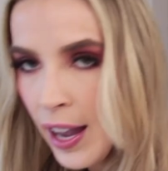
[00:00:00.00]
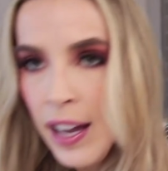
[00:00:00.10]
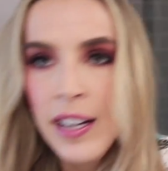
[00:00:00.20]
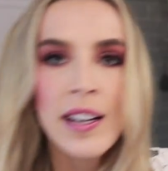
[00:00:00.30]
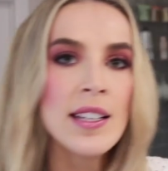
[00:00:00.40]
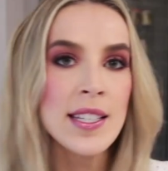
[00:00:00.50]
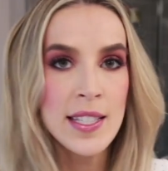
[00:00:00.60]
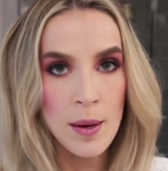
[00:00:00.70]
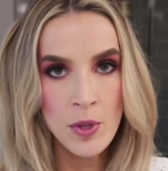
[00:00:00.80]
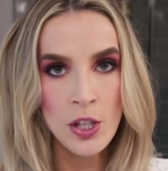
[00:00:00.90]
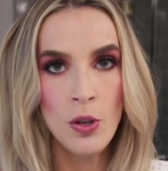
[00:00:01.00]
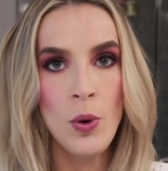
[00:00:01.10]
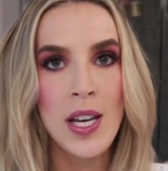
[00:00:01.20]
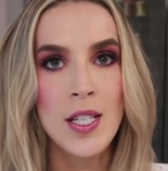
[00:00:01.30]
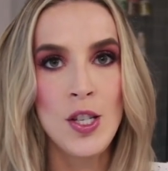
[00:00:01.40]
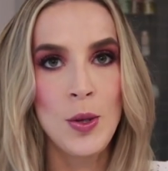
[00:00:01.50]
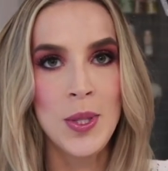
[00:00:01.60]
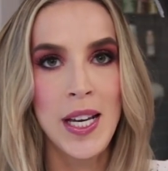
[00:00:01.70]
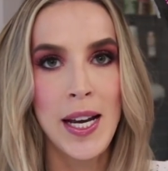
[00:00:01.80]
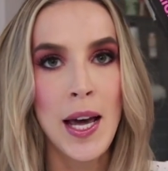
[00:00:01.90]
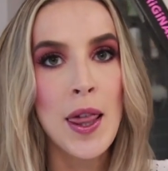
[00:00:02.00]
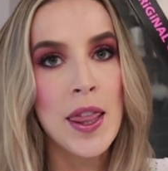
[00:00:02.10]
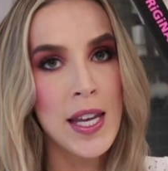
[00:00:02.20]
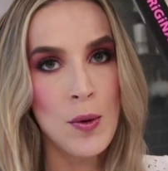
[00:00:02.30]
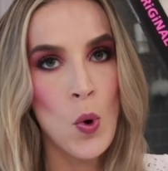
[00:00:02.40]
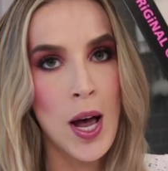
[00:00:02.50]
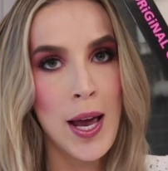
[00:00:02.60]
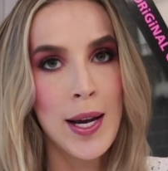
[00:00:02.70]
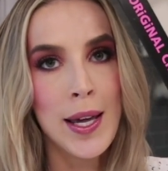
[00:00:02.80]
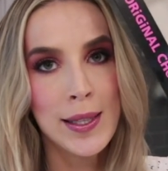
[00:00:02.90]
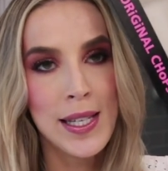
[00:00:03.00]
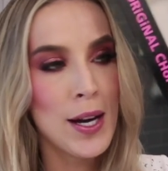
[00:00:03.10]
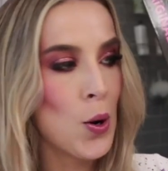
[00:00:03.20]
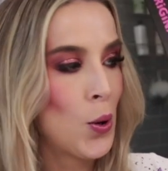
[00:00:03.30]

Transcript: and step two is using the one, the